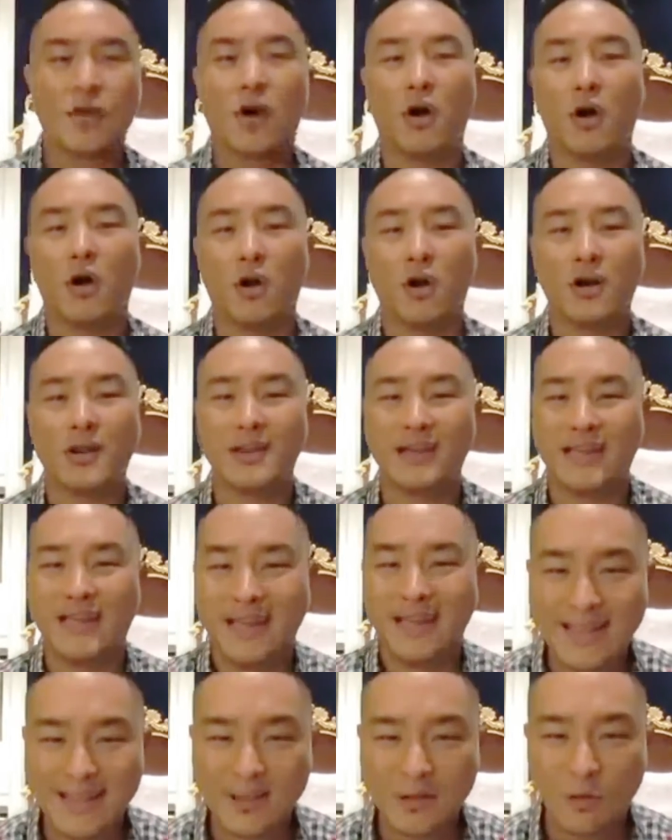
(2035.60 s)
in the
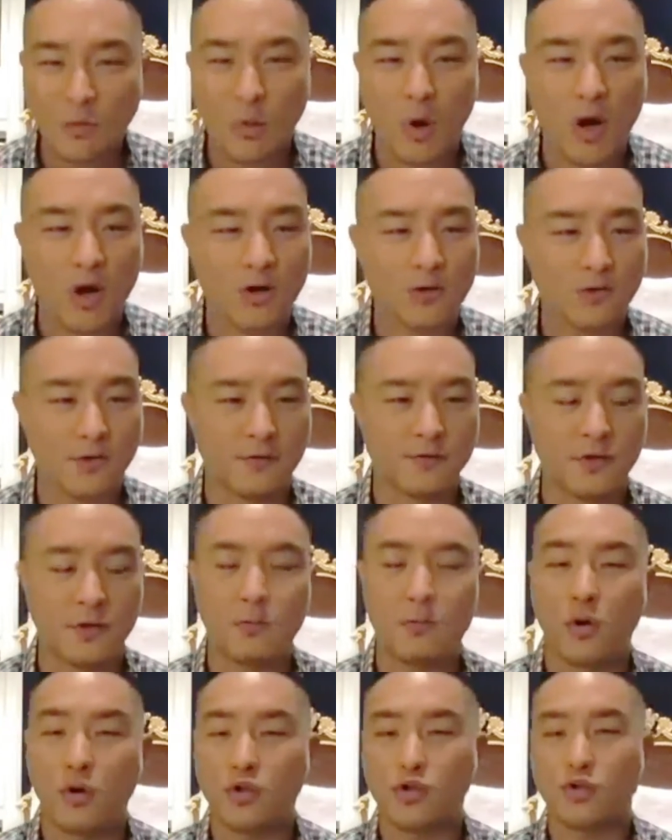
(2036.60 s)
ark, in the
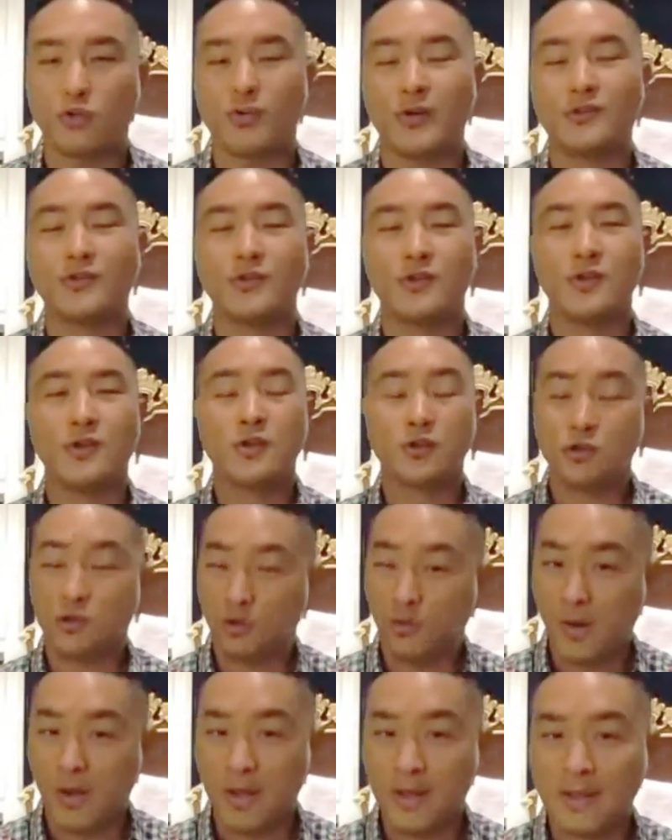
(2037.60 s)
waters of
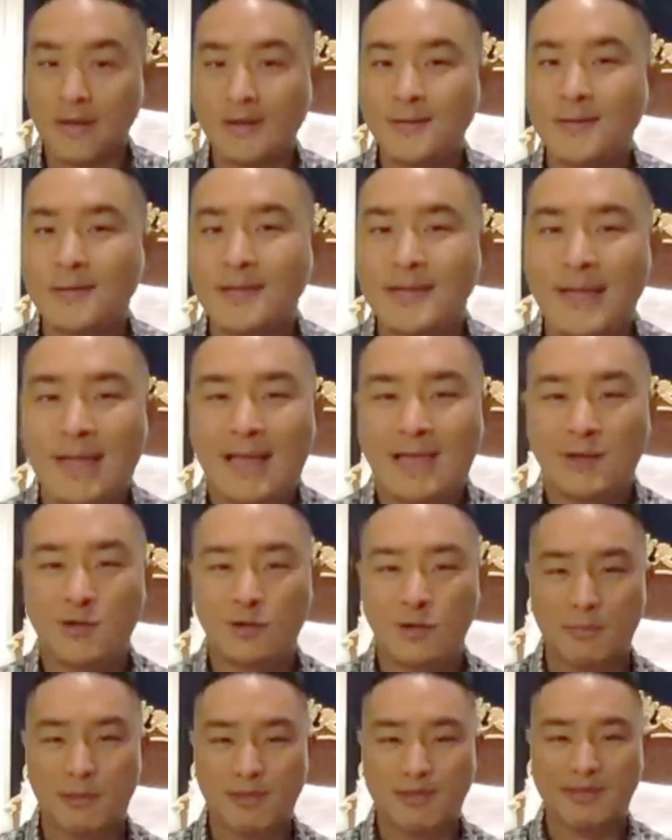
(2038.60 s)
tumultuous terrain,
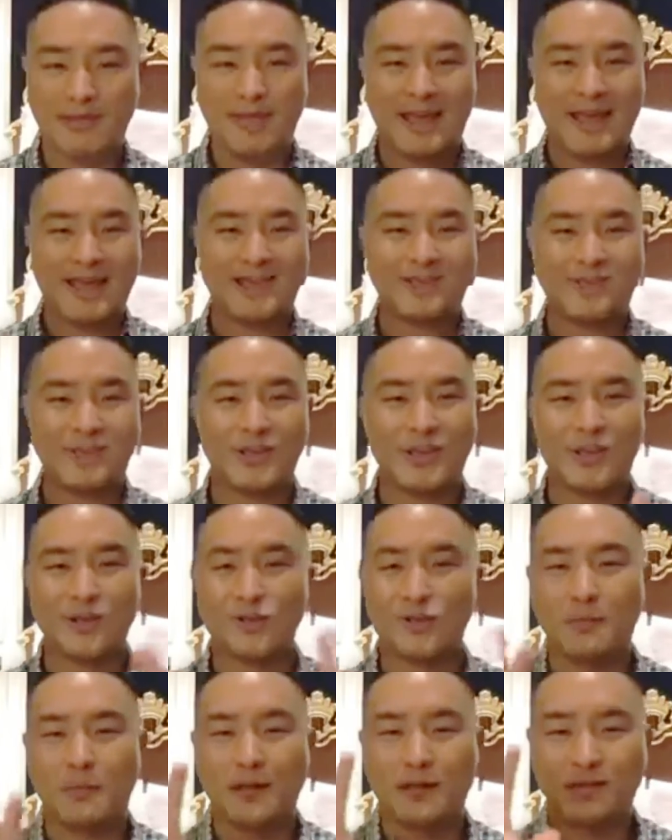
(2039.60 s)
and you're about to
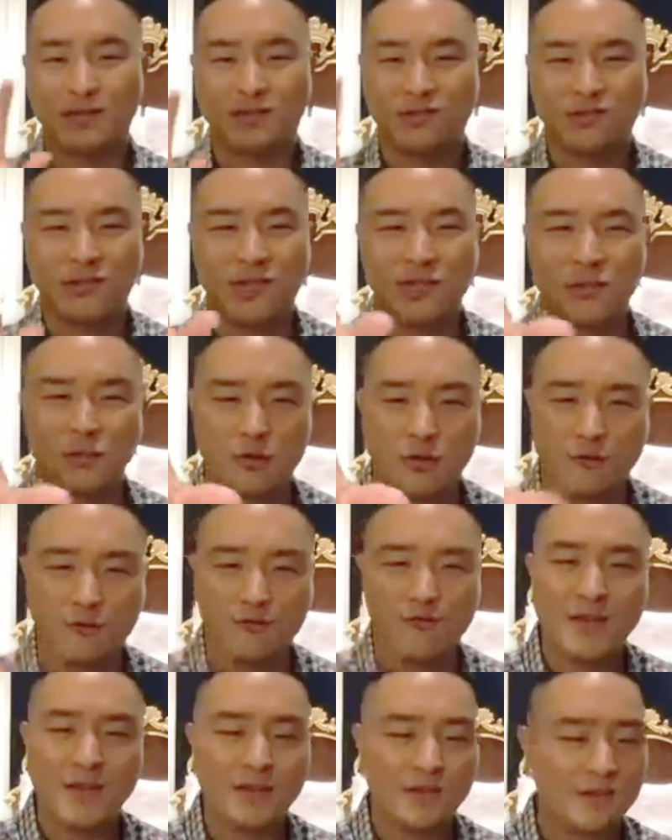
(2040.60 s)
exit and you're about to
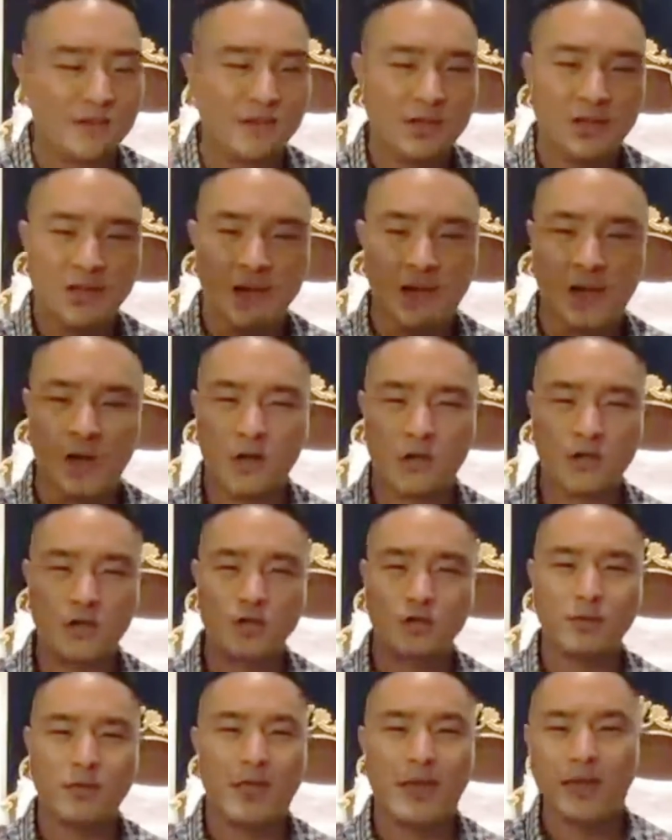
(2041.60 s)
set your feet
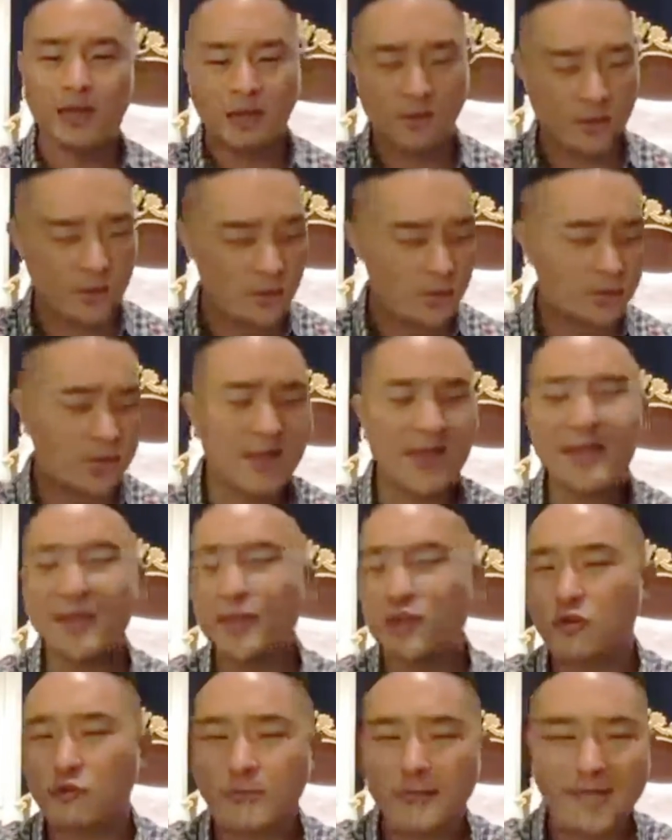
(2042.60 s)
on new
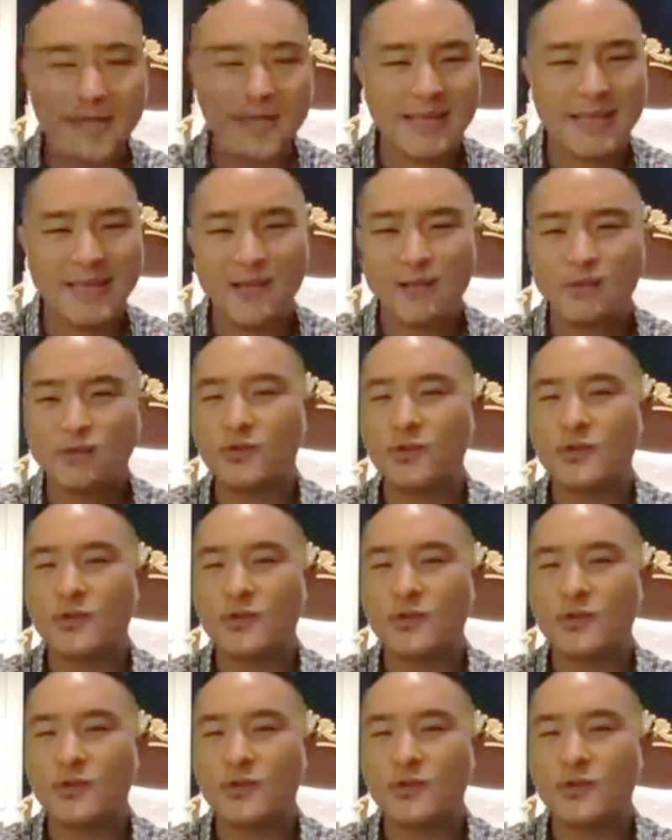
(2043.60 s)
land. New land, new